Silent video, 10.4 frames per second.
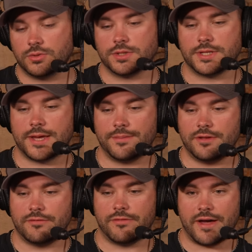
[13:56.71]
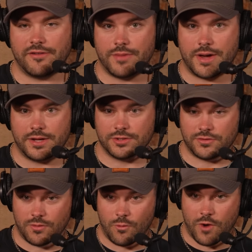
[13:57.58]
Does that mean five miles
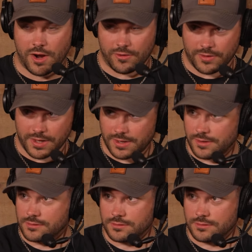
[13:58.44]
from where they